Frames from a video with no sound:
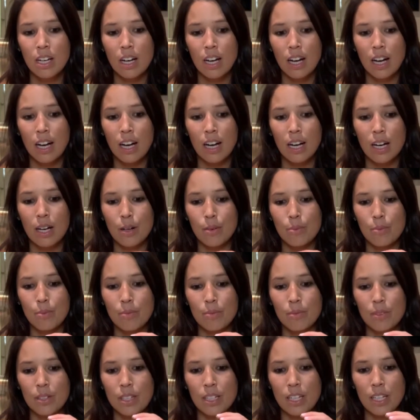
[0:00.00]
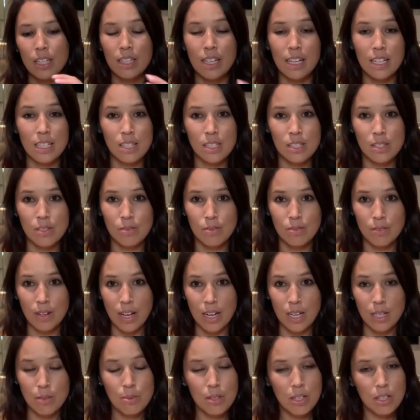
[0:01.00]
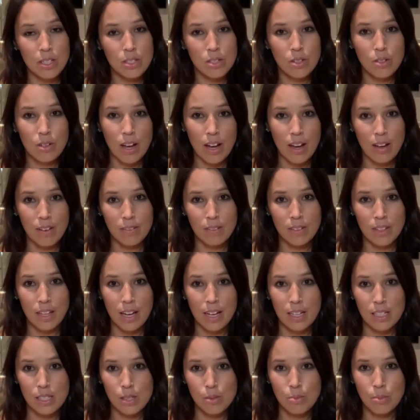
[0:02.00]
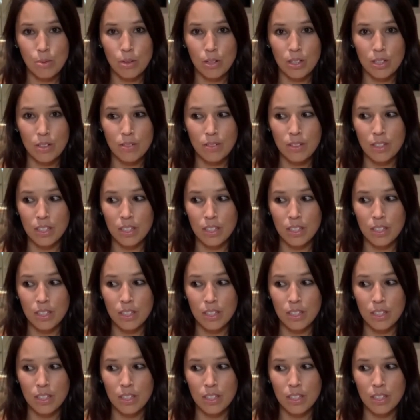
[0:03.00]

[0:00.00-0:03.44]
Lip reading: And that's fine because you have that supportive